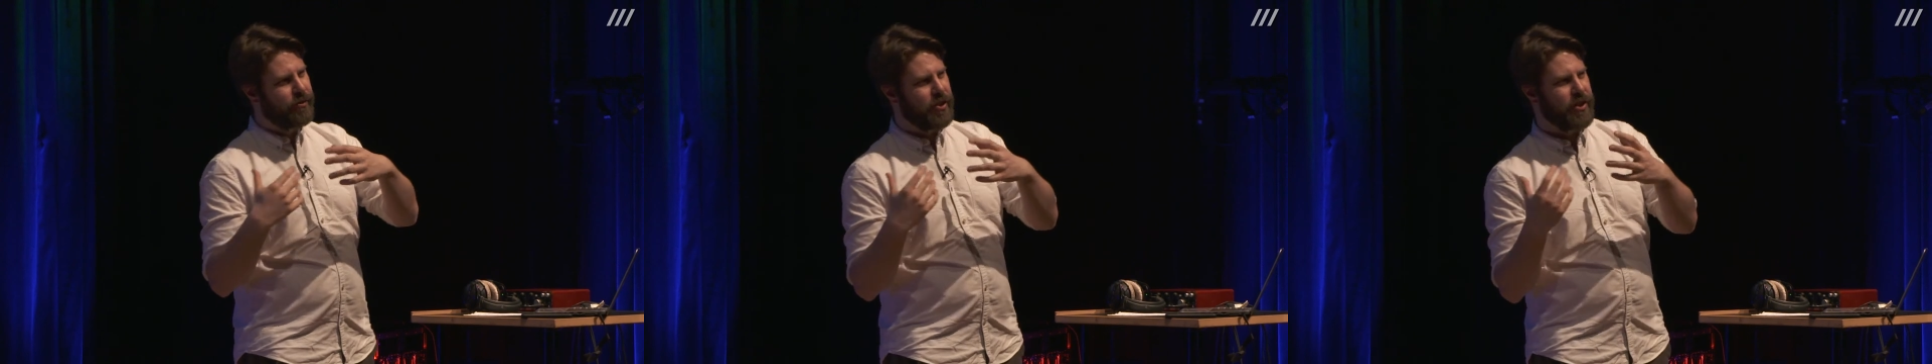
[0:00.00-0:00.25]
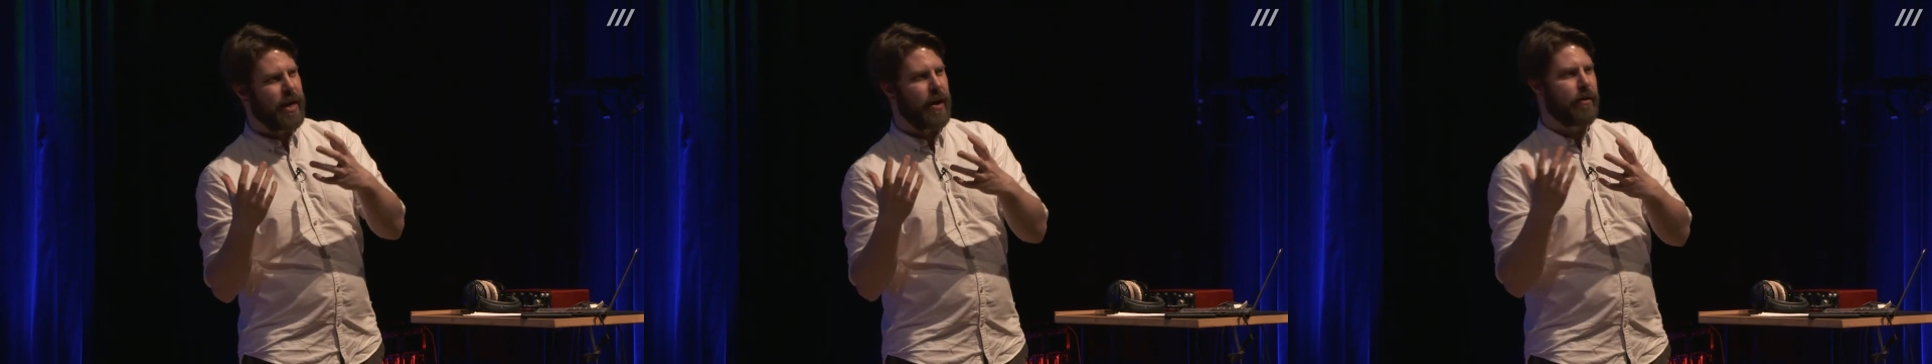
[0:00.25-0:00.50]

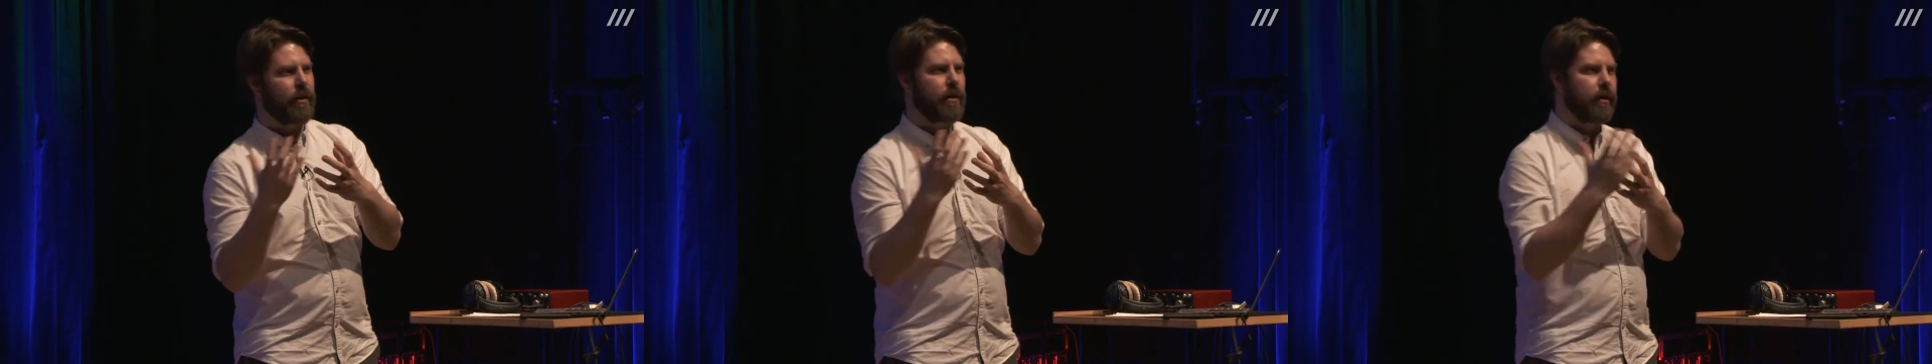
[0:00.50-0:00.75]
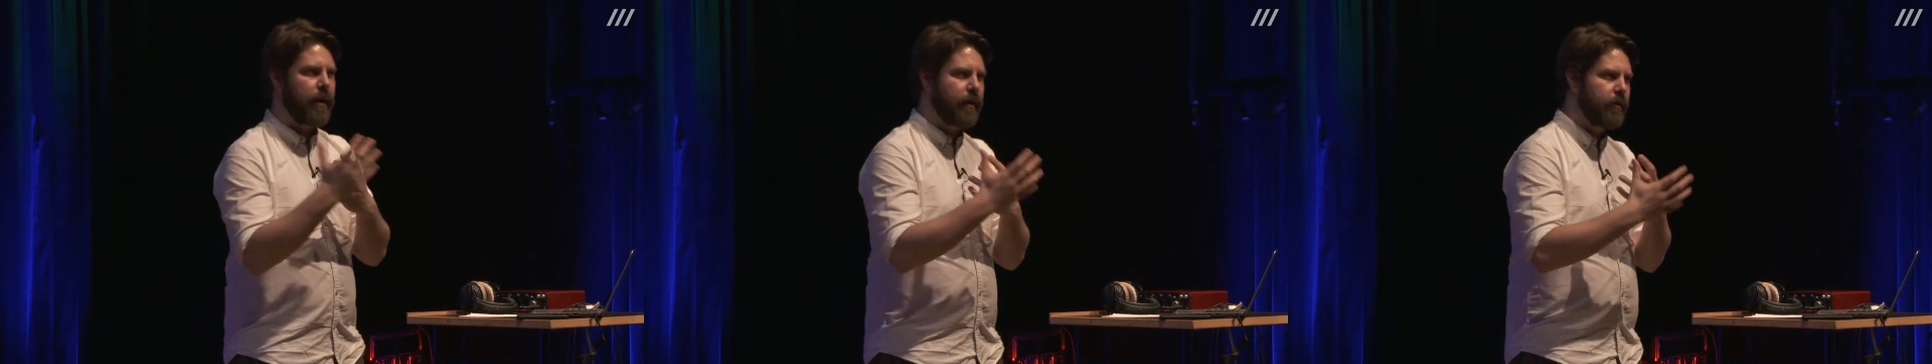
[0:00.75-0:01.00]

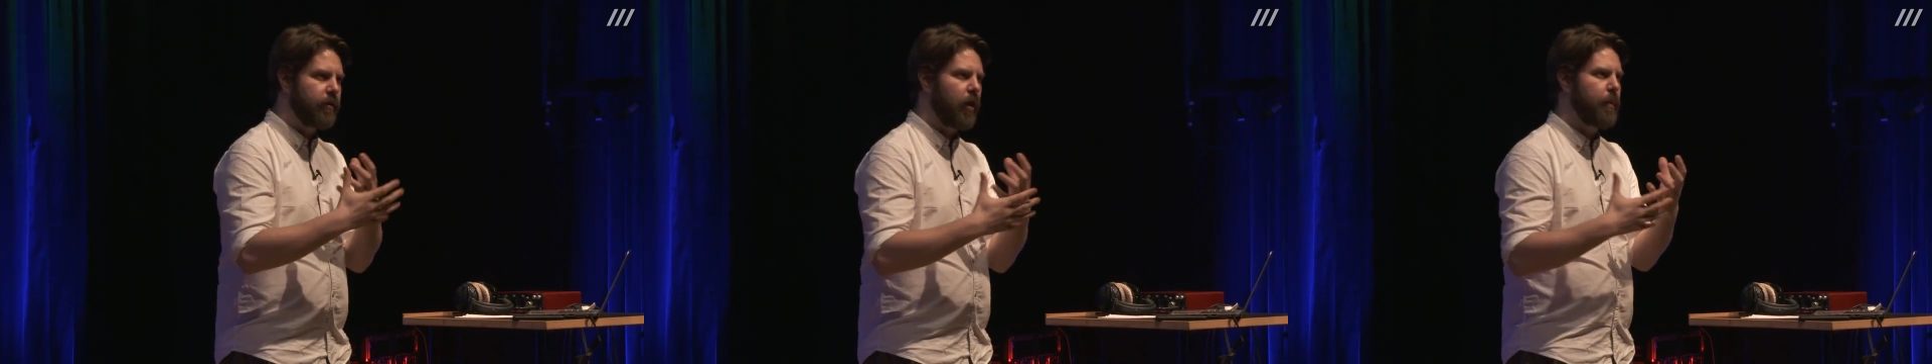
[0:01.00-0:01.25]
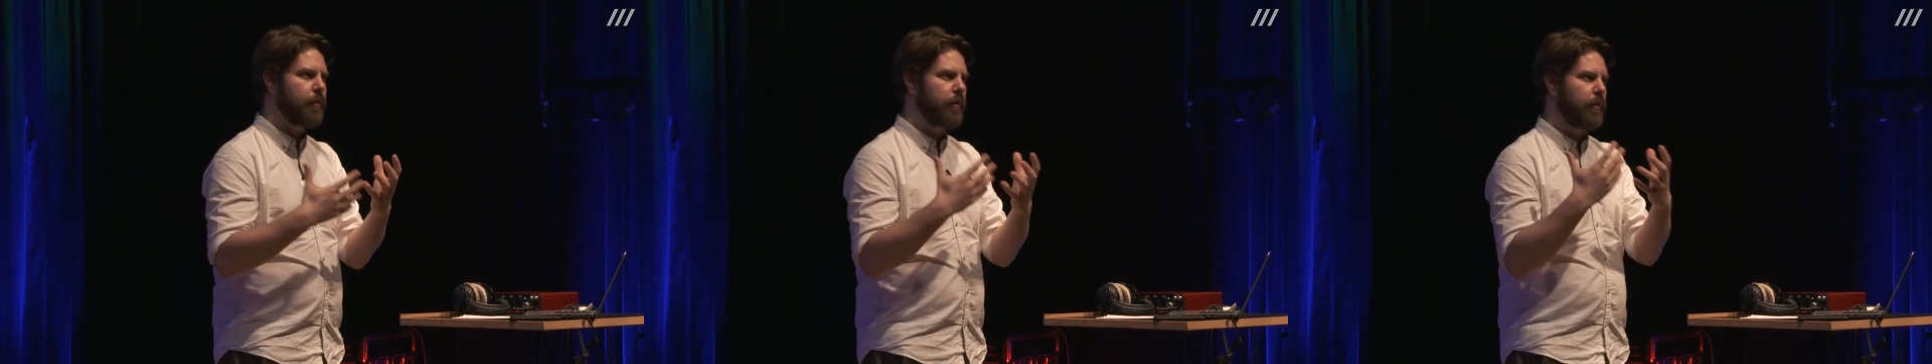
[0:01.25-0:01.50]
generic in
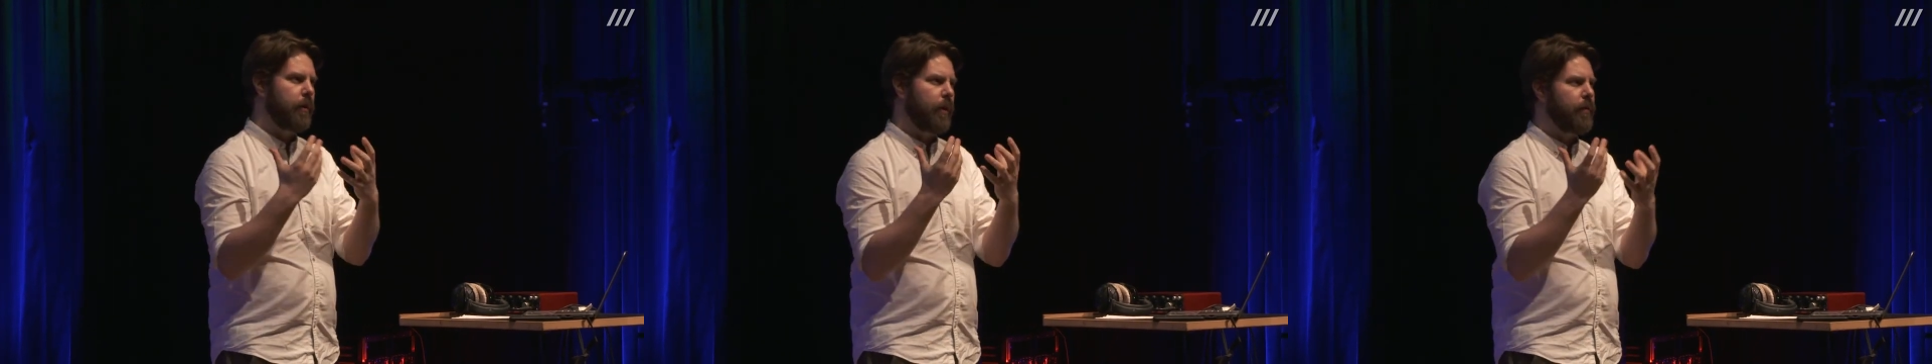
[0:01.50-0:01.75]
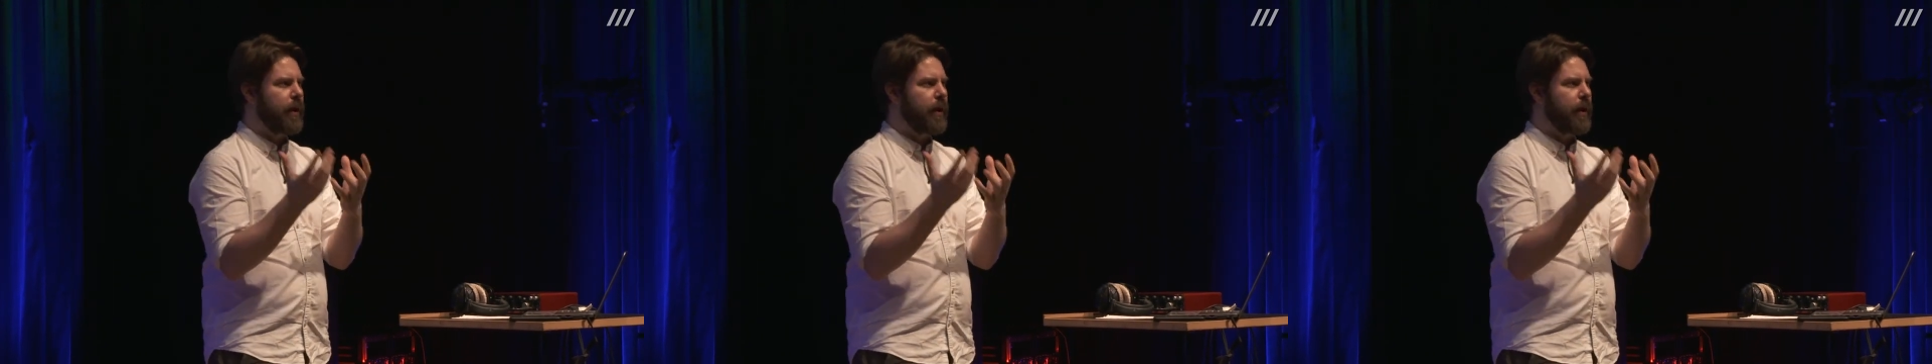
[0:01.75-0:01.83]
terms of, you know,